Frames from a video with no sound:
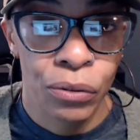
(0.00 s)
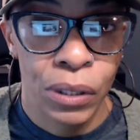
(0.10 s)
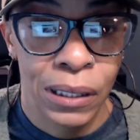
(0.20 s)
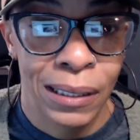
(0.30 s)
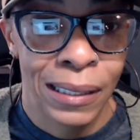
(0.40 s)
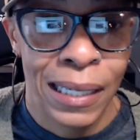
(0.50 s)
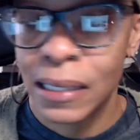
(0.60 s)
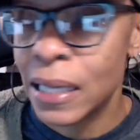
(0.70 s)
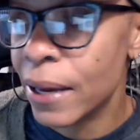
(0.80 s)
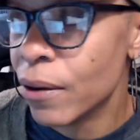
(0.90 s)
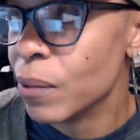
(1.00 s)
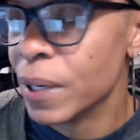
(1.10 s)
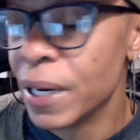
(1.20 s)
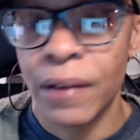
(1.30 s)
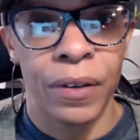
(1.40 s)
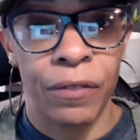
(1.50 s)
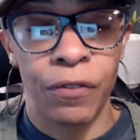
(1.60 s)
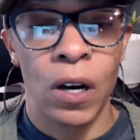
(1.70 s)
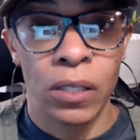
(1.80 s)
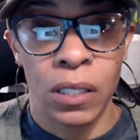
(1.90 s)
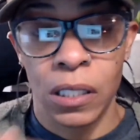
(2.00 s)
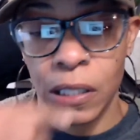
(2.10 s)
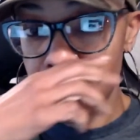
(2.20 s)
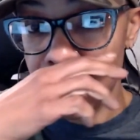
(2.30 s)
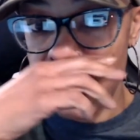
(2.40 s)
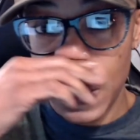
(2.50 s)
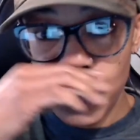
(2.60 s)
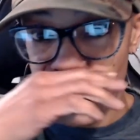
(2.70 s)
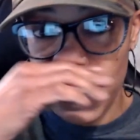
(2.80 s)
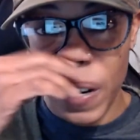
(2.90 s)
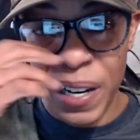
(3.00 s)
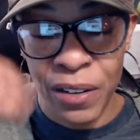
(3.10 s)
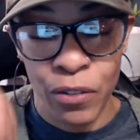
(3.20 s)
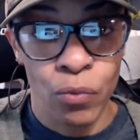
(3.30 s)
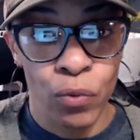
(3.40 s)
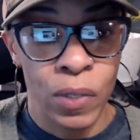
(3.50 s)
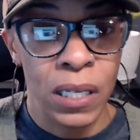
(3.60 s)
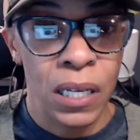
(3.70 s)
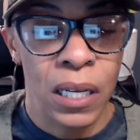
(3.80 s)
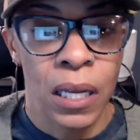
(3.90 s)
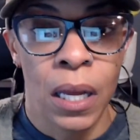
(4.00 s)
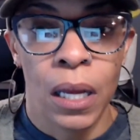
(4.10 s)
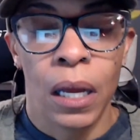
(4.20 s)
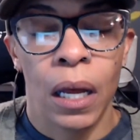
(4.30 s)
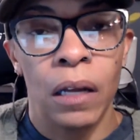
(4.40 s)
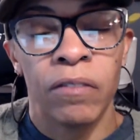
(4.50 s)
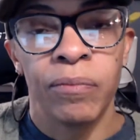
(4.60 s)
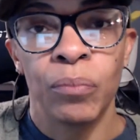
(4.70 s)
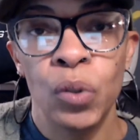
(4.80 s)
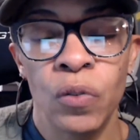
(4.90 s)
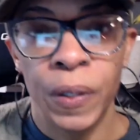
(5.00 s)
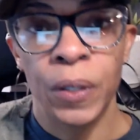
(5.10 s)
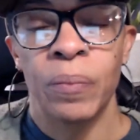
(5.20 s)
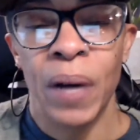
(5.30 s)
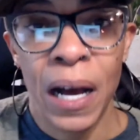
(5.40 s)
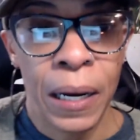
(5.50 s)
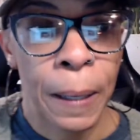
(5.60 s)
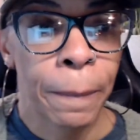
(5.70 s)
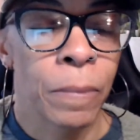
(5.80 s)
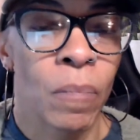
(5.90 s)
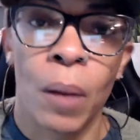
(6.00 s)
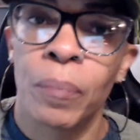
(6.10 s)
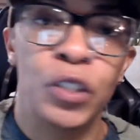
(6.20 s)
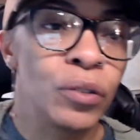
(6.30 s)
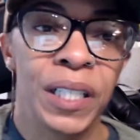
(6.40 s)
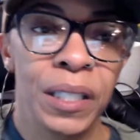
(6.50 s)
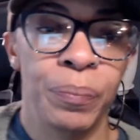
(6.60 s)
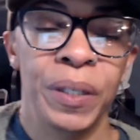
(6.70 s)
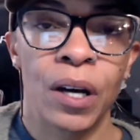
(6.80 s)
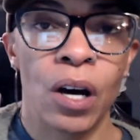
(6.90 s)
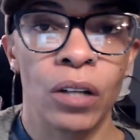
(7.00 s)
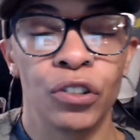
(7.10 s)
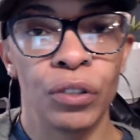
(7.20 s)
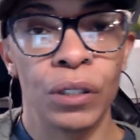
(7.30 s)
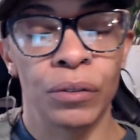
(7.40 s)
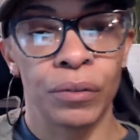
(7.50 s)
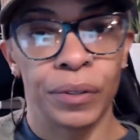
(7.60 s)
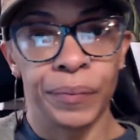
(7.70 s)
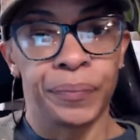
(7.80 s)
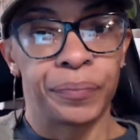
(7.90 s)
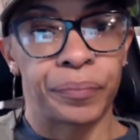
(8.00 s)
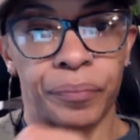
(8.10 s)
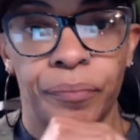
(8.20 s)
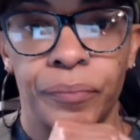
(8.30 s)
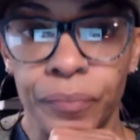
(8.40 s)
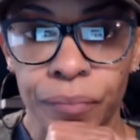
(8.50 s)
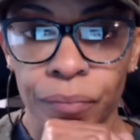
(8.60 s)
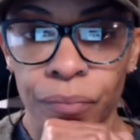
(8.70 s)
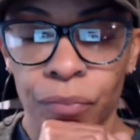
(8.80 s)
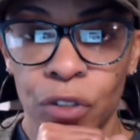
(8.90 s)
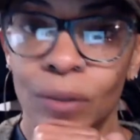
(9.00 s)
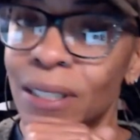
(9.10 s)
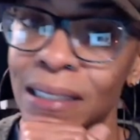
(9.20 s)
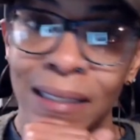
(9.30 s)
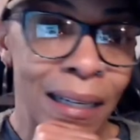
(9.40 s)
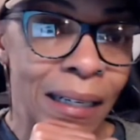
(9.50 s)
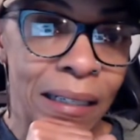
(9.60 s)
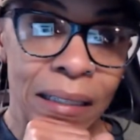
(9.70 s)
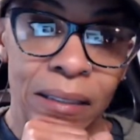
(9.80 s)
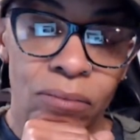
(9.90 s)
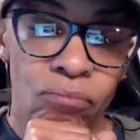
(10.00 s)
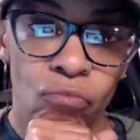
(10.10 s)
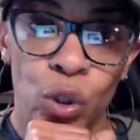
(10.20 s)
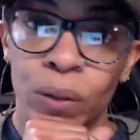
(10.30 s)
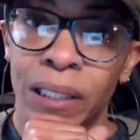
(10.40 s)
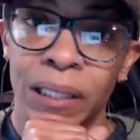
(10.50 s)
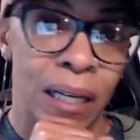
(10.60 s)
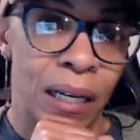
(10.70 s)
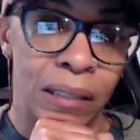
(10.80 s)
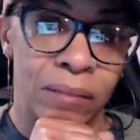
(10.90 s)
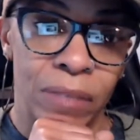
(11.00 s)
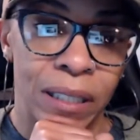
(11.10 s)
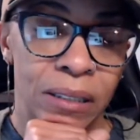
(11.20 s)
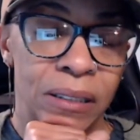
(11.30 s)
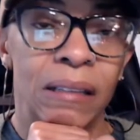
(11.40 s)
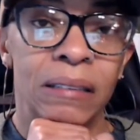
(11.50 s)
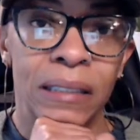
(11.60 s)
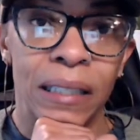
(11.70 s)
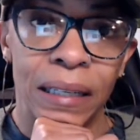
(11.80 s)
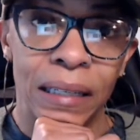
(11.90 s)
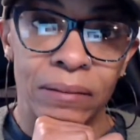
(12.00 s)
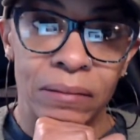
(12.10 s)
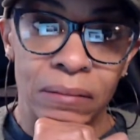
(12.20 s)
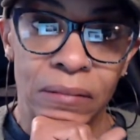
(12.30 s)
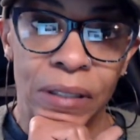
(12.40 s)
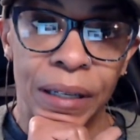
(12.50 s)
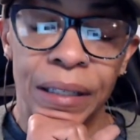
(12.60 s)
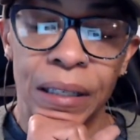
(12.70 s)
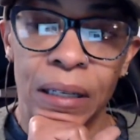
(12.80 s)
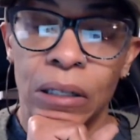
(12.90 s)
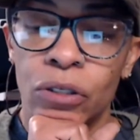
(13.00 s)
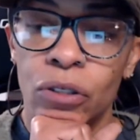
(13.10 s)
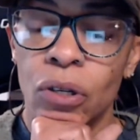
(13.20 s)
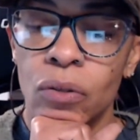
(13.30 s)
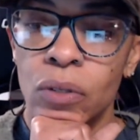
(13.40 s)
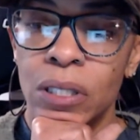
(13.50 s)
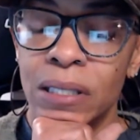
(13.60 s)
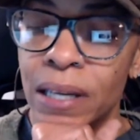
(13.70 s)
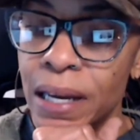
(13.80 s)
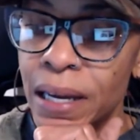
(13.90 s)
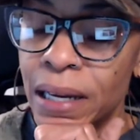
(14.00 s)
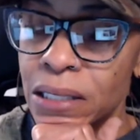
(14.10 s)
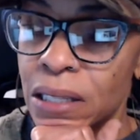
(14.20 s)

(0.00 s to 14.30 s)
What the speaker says: the next day or whenever it falls into your schedule, right? Your routine of moving your body, but you can't pick all the struggles. You cannot. You cannot. I just got to say that, right? So today, I just,